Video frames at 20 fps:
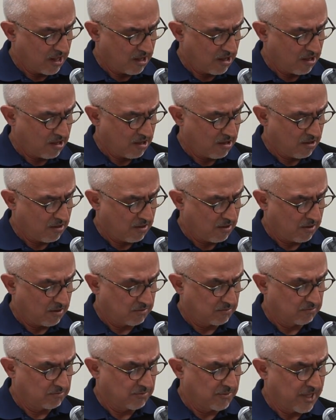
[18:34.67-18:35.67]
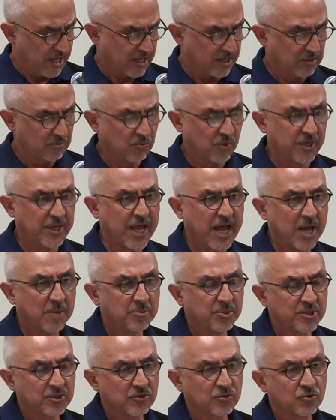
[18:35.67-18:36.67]
Uh, then what
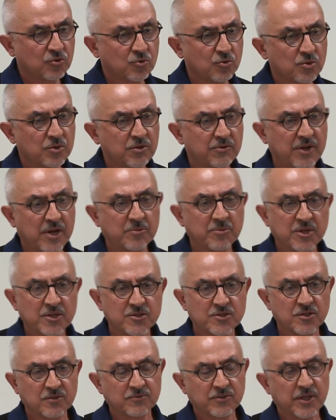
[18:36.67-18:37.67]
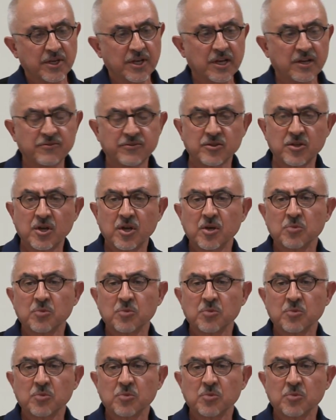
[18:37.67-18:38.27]
happened to the remnants of the left?